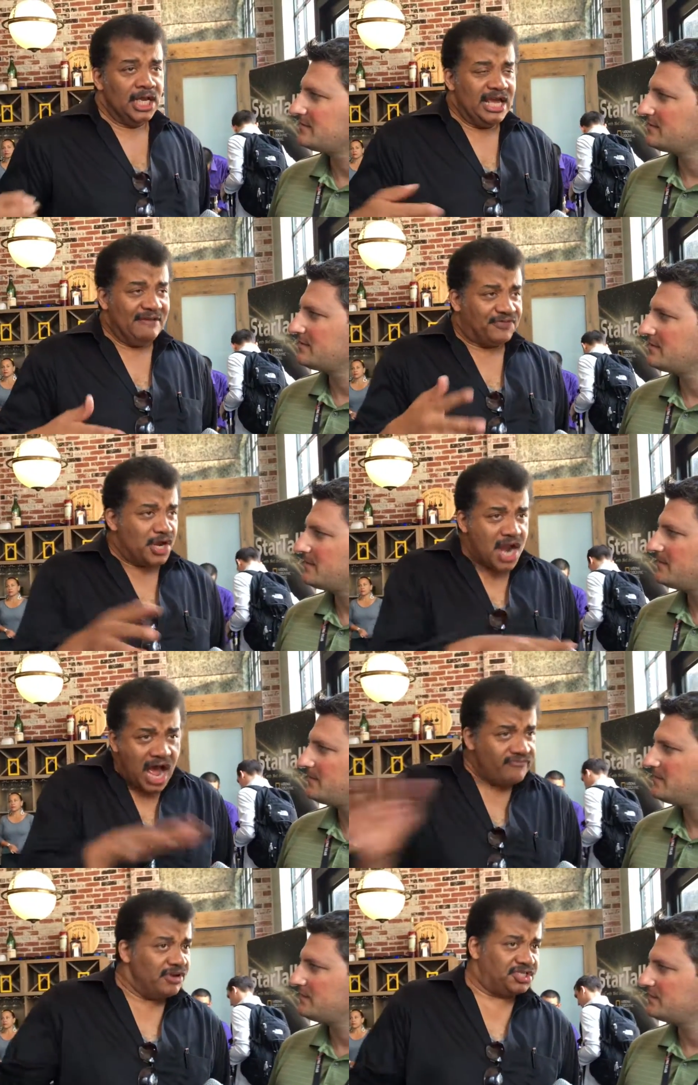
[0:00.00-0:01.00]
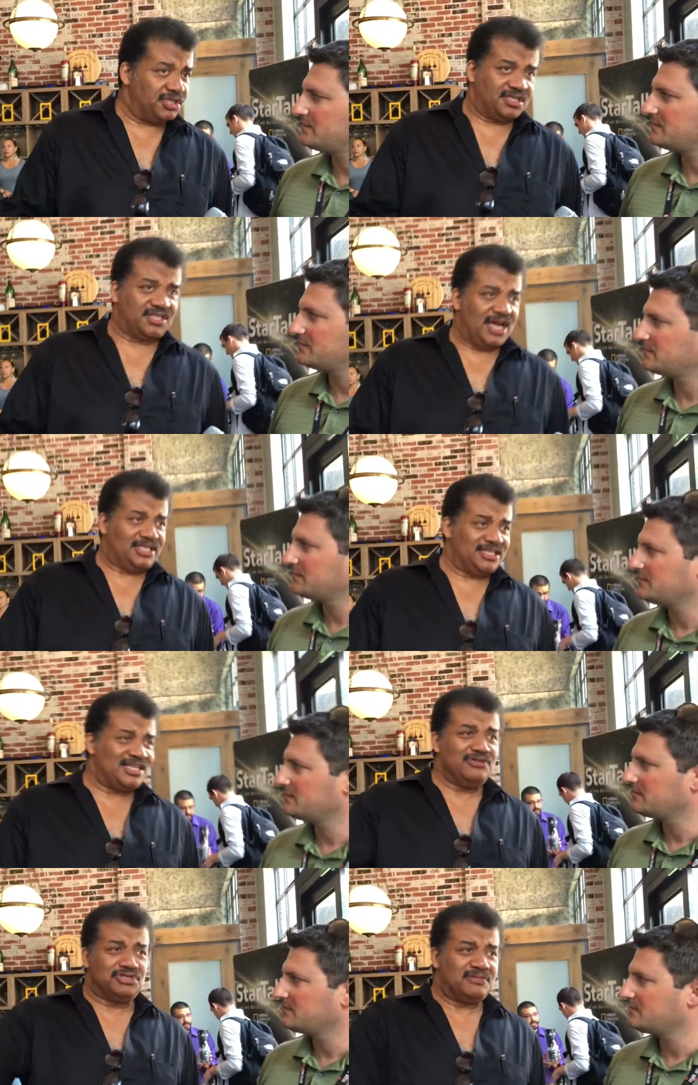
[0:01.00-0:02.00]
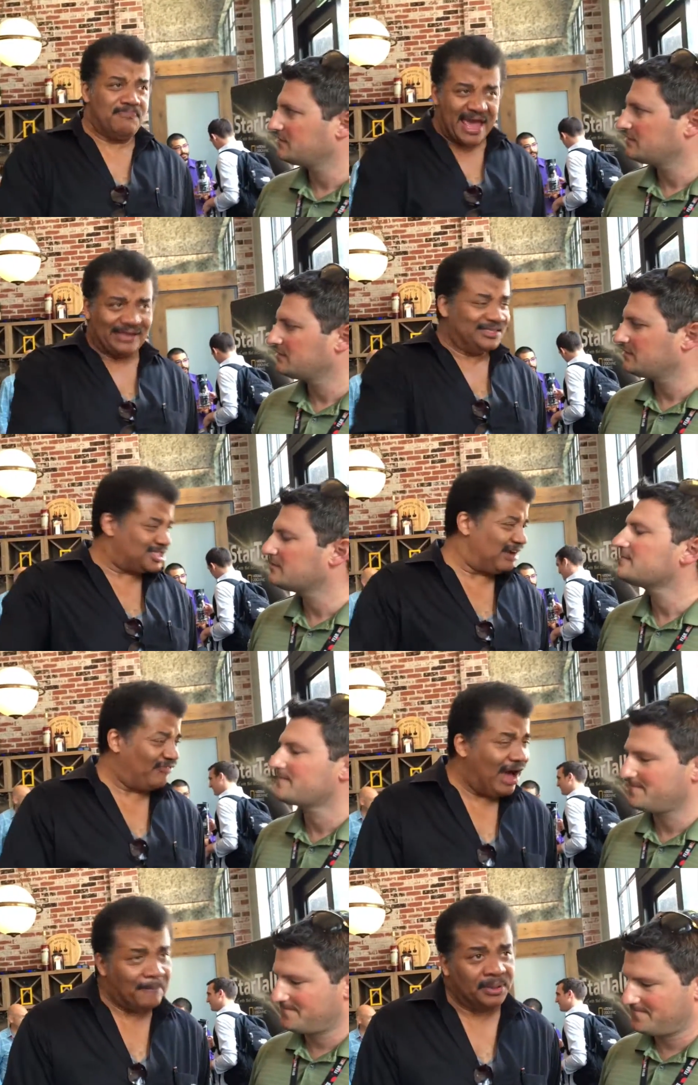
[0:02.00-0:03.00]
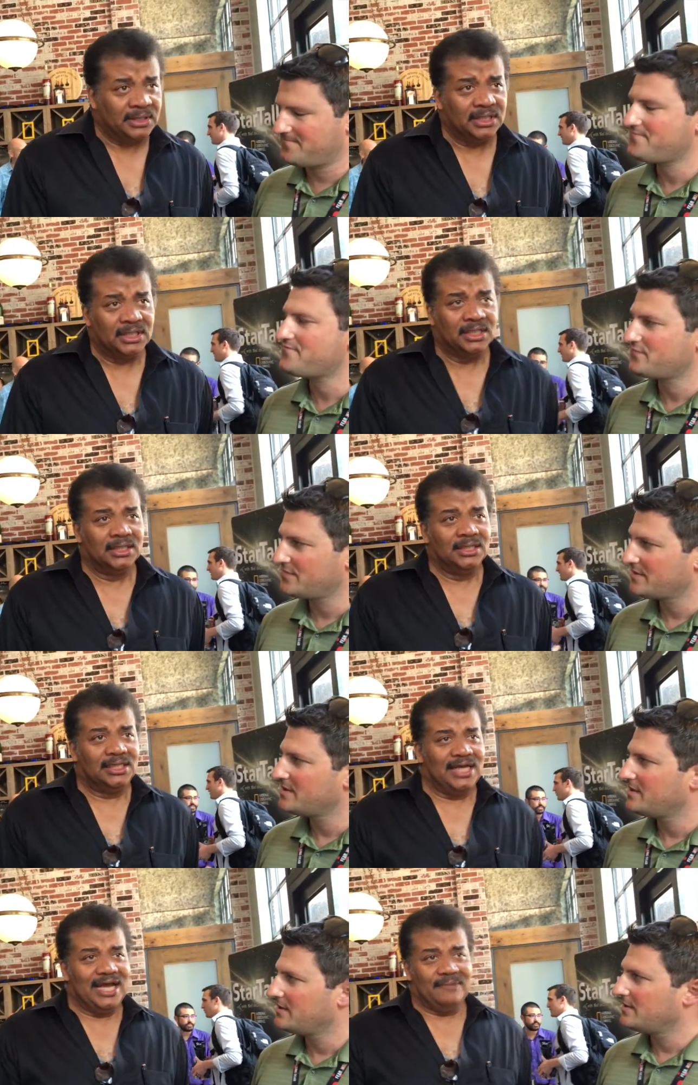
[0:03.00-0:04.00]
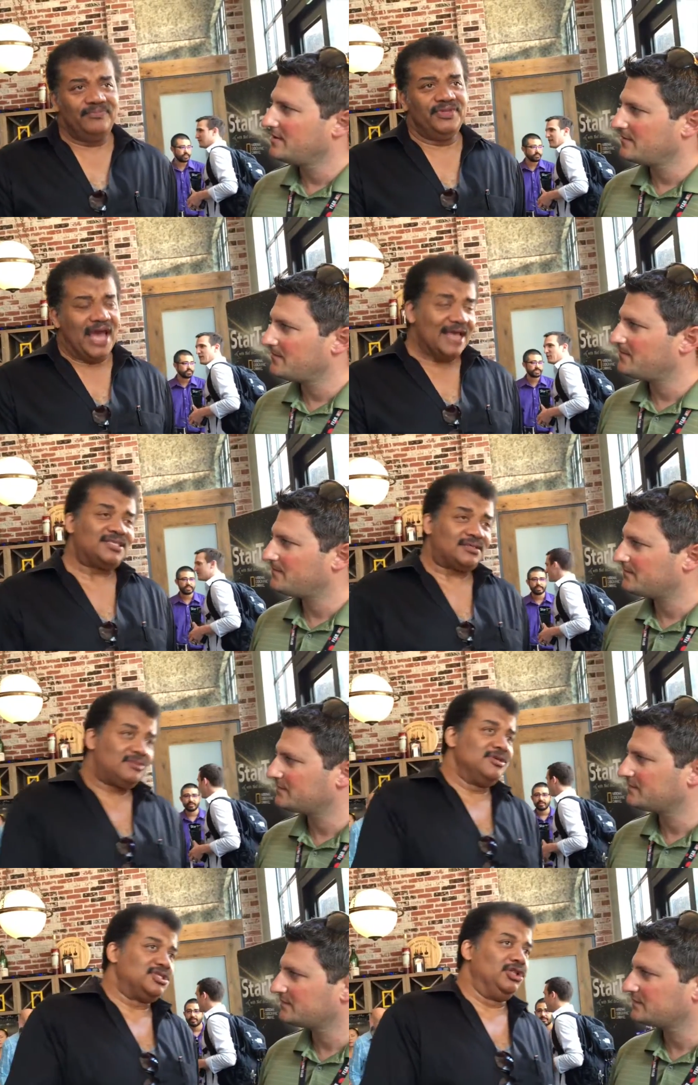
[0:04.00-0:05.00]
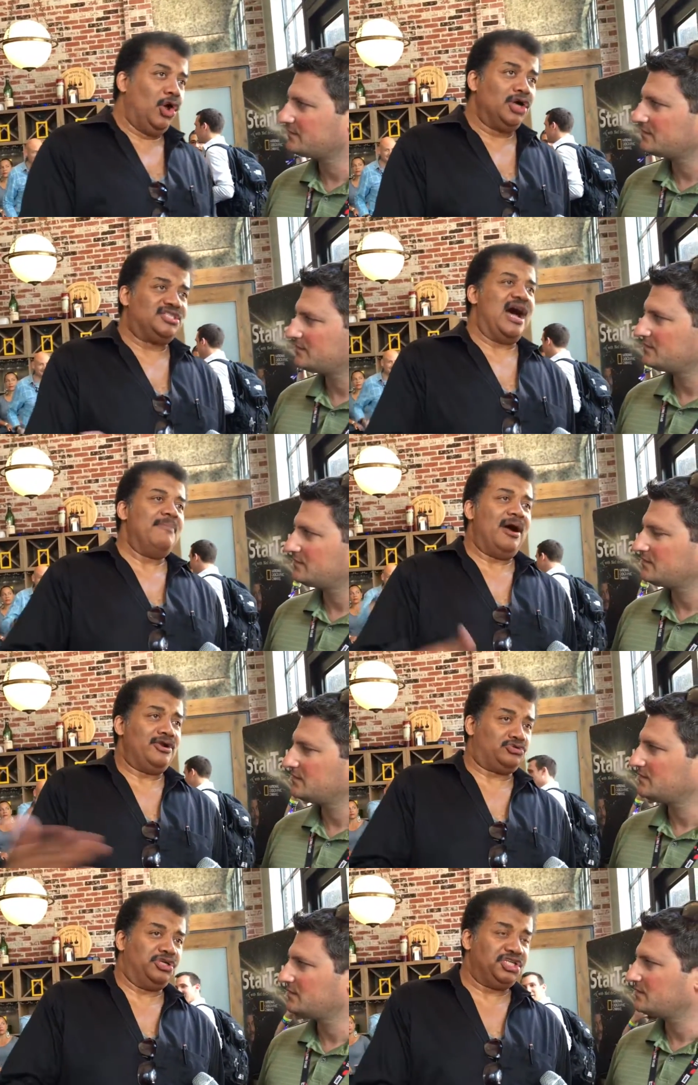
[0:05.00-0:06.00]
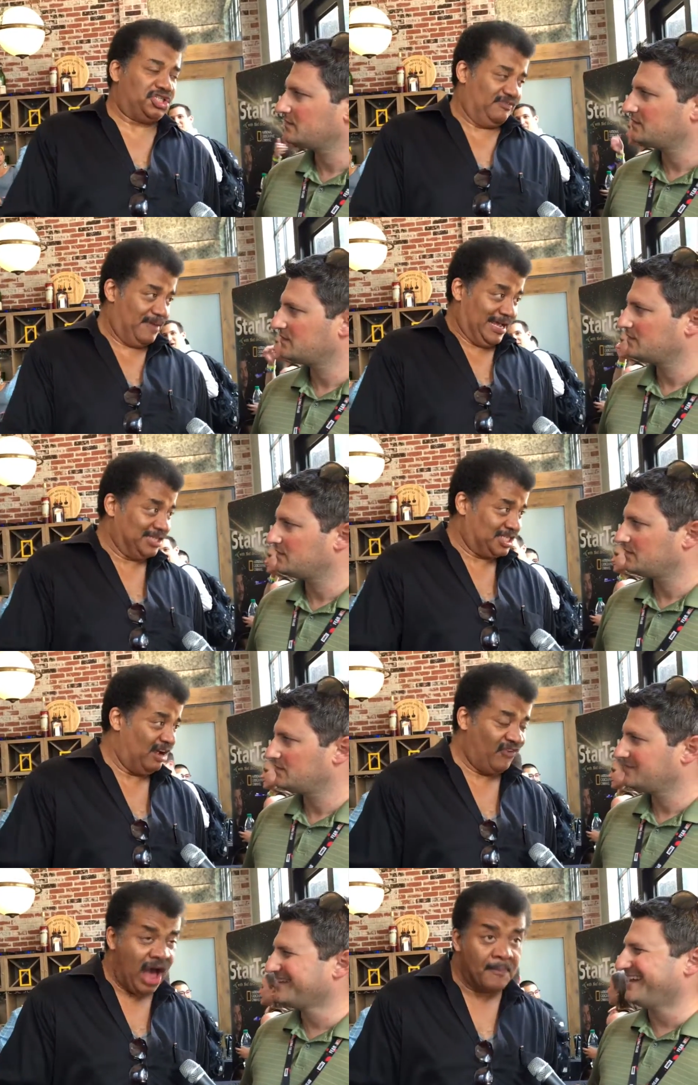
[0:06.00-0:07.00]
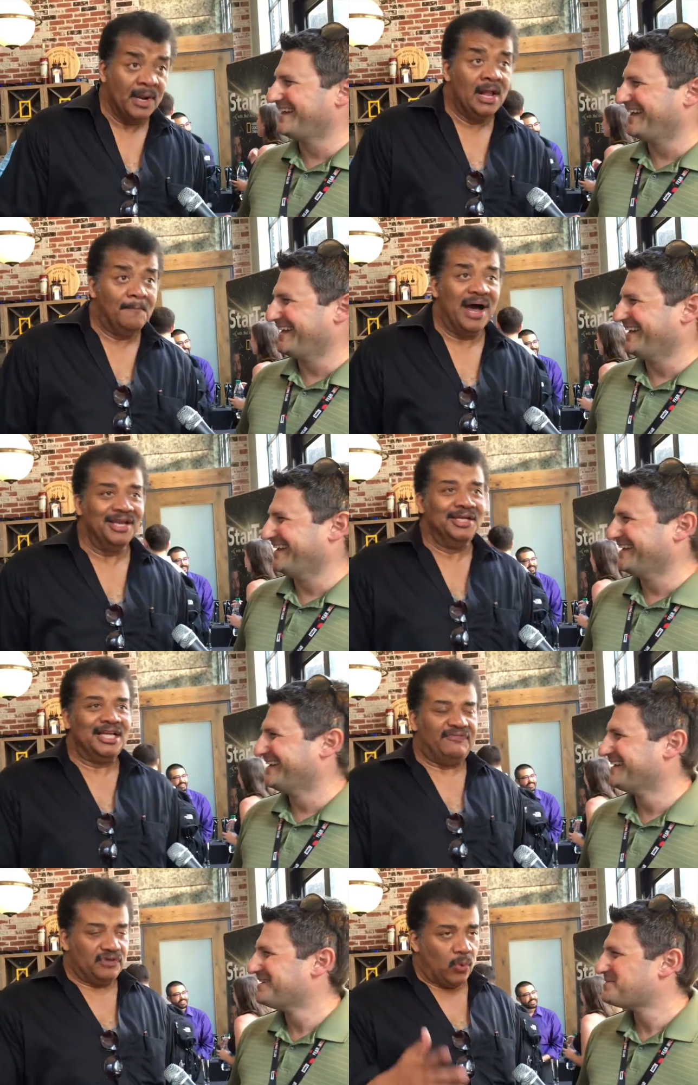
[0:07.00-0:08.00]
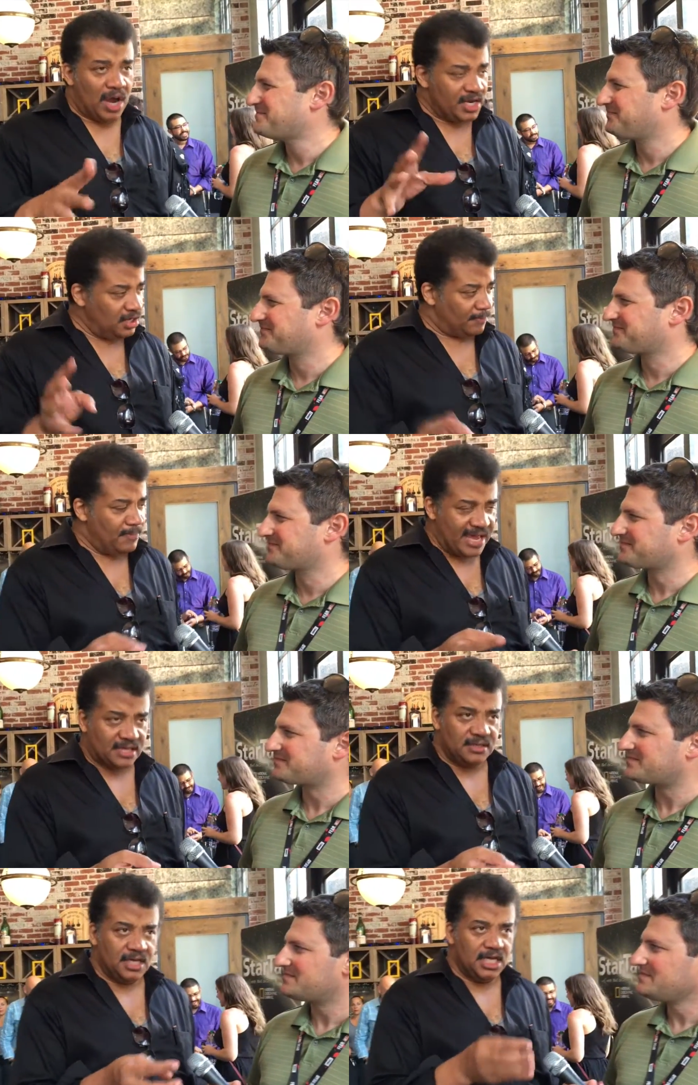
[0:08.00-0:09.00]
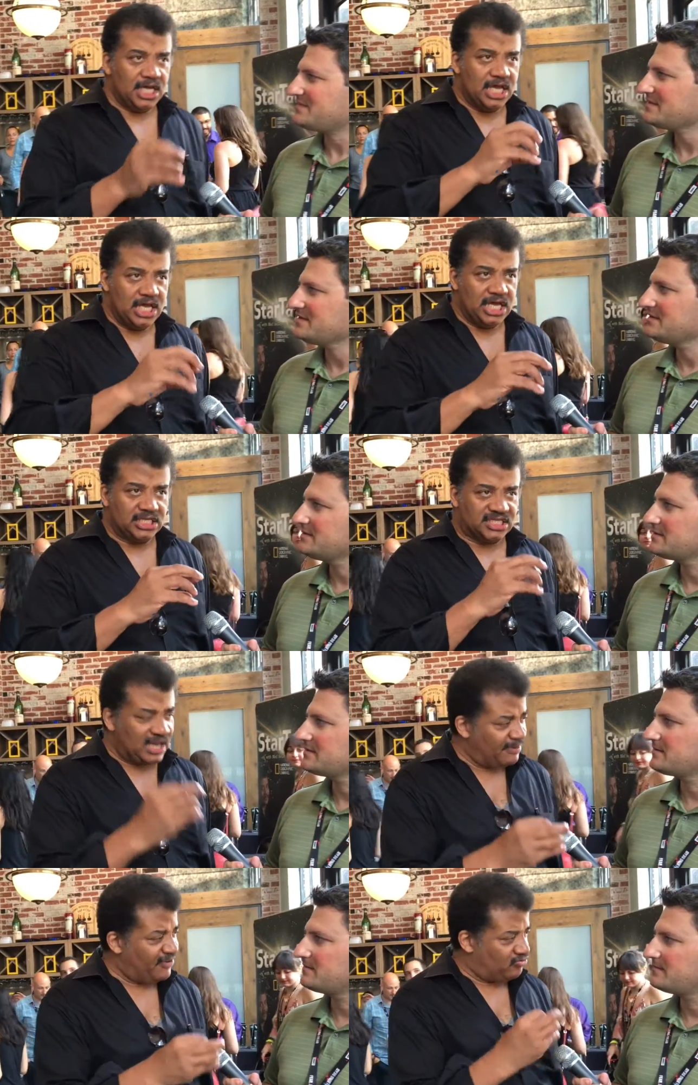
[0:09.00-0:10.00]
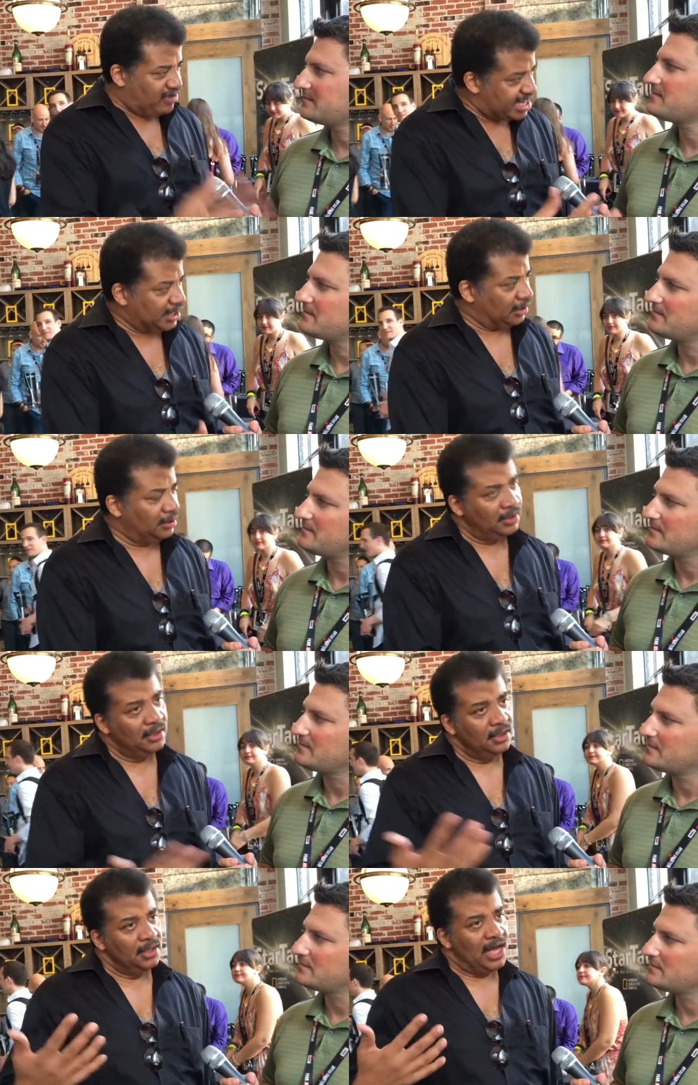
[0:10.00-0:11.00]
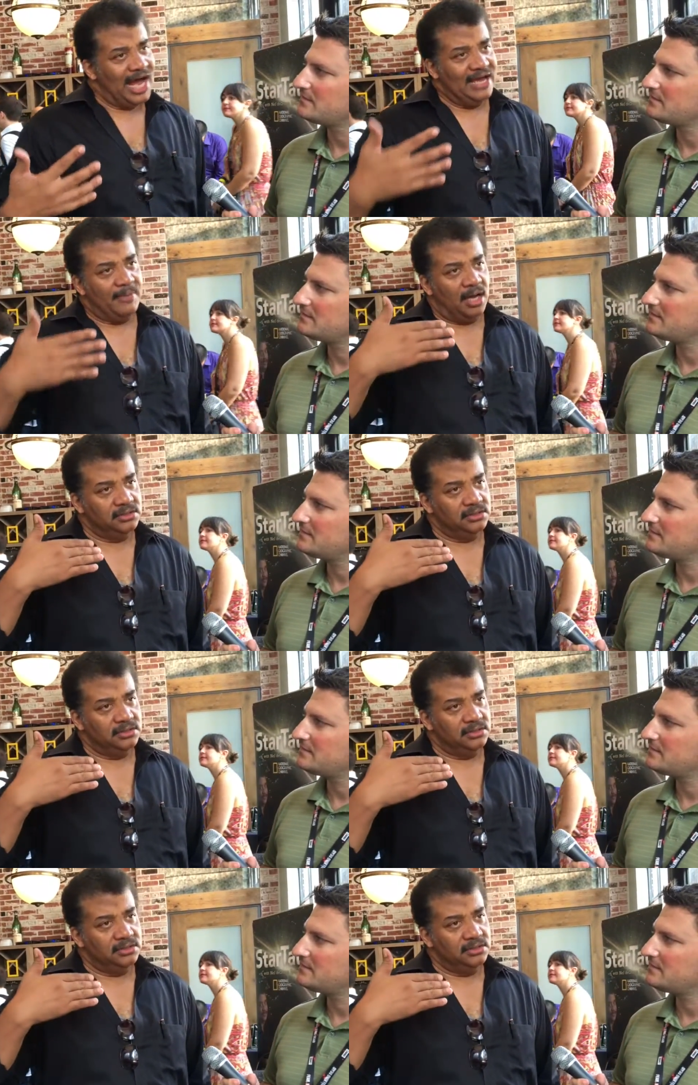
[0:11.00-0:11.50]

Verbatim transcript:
Speaker 1: if they're not reaching to scientists, then they're just making stuff up. And yes, there's a long time honored tradition of making stuff up. But if you want to make some of it real, I am